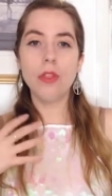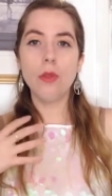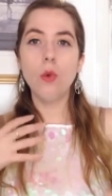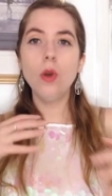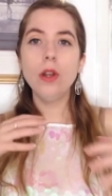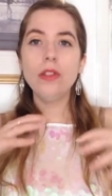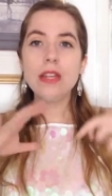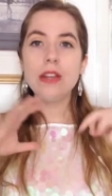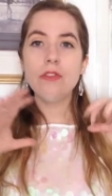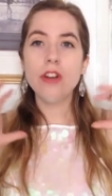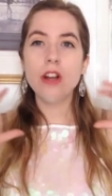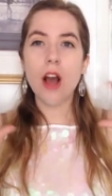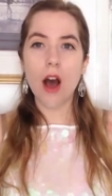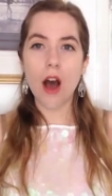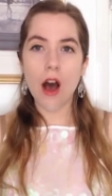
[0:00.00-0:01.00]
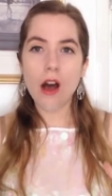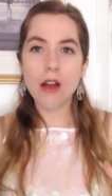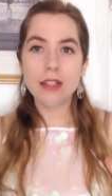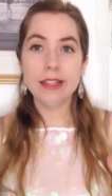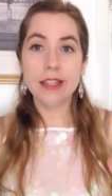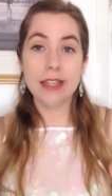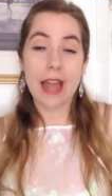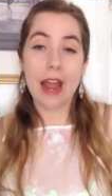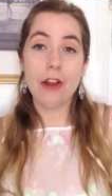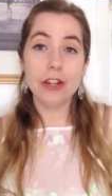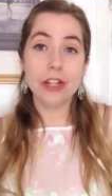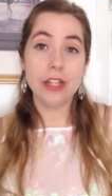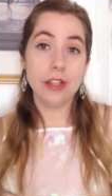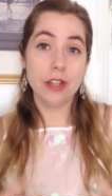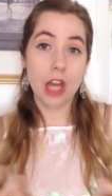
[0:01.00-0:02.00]
All of the different arcs that
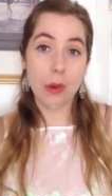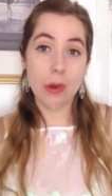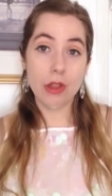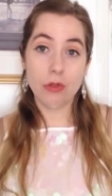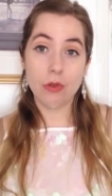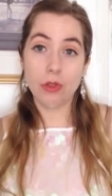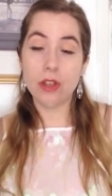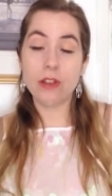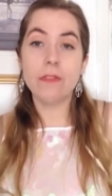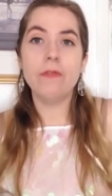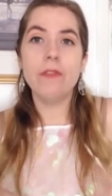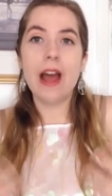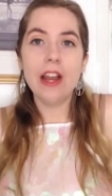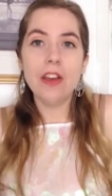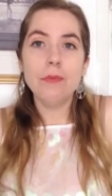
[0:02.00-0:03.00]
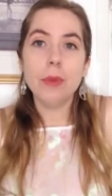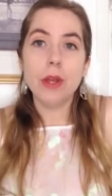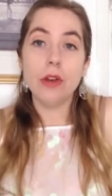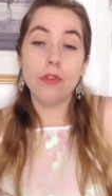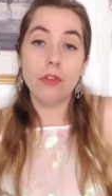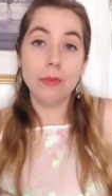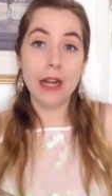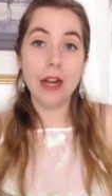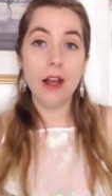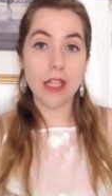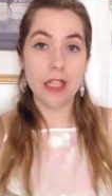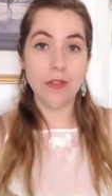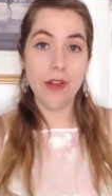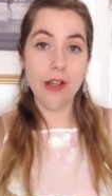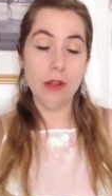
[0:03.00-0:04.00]
characters are going through, the development from the
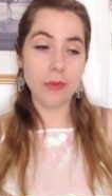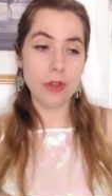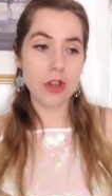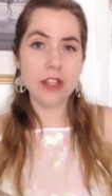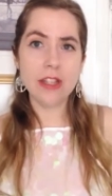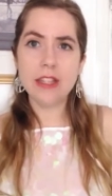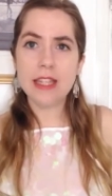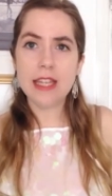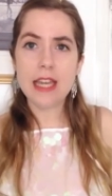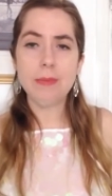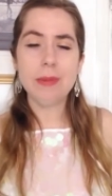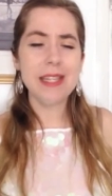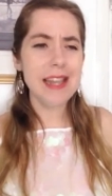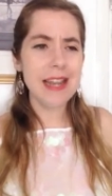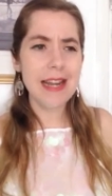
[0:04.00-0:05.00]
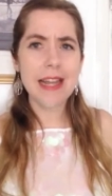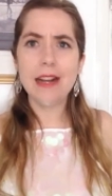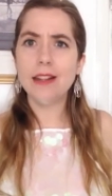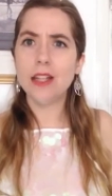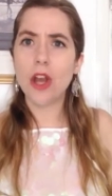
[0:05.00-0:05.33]
last film, you can see, particularly in